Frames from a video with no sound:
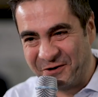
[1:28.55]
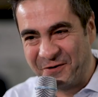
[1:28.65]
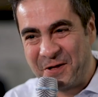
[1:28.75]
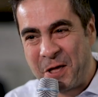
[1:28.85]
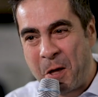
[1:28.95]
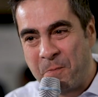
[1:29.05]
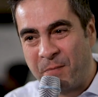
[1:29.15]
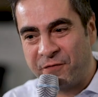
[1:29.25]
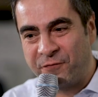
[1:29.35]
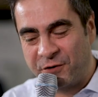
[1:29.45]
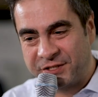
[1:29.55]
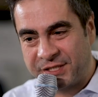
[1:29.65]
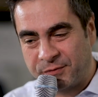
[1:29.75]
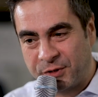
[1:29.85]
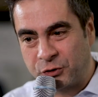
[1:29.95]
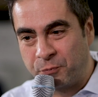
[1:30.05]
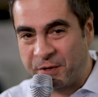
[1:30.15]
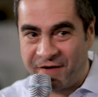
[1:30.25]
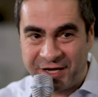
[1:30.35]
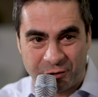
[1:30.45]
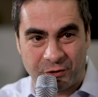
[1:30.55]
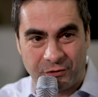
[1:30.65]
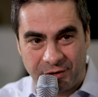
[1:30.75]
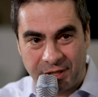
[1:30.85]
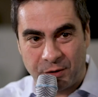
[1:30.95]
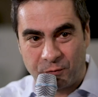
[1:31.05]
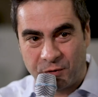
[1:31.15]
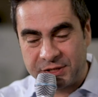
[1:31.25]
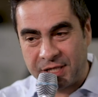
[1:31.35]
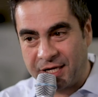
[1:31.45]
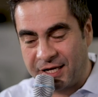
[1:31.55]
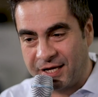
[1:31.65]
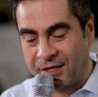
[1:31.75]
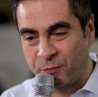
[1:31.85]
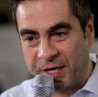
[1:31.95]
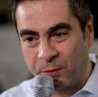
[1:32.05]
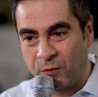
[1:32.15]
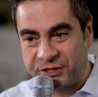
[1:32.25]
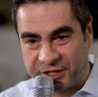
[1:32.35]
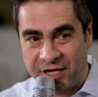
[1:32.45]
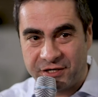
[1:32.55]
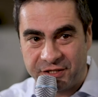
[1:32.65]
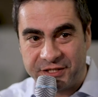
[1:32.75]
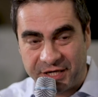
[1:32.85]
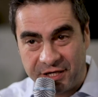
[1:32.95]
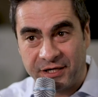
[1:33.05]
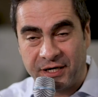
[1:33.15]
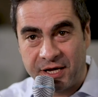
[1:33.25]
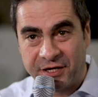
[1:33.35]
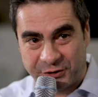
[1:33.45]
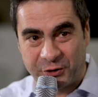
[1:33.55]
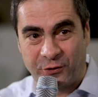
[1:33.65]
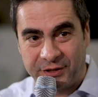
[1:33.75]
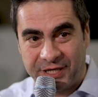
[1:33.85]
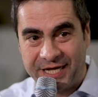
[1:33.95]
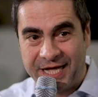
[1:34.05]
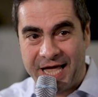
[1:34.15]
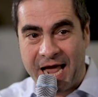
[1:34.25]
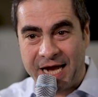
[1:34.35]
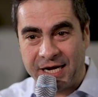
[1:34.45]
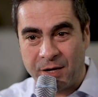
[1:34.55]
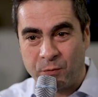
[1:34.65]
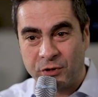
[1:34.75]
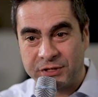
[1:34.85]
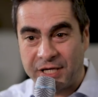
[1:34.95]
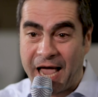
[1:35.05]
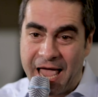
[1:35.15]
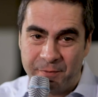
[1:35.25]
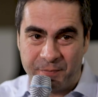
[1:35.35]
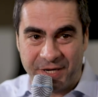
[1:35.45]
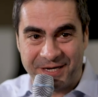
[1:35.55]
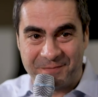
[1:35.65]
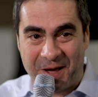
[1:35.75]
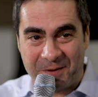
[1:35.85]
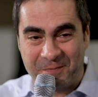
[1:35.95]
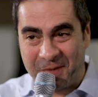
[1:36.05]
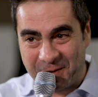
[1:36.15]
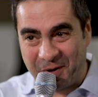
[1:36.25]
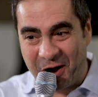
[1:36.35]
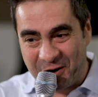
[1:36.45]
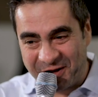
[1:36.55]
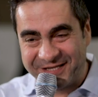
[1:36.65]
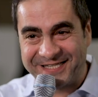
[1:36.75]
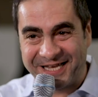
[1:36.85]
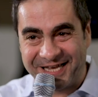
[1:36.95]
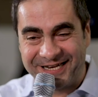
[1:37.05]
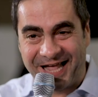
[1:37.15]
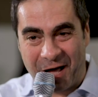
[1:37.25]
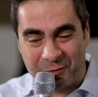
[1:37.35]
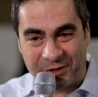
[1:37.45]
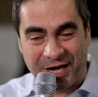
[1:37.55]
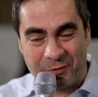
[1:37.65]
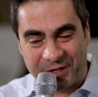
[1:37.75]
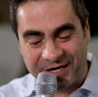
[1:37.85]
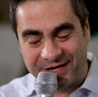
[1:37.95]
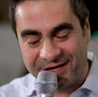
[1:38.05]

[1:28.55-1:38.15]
So my first uh, supervisor role was uh, when I was three, year, three uh, years old and I was uh, helping my, my parents in our, our uh,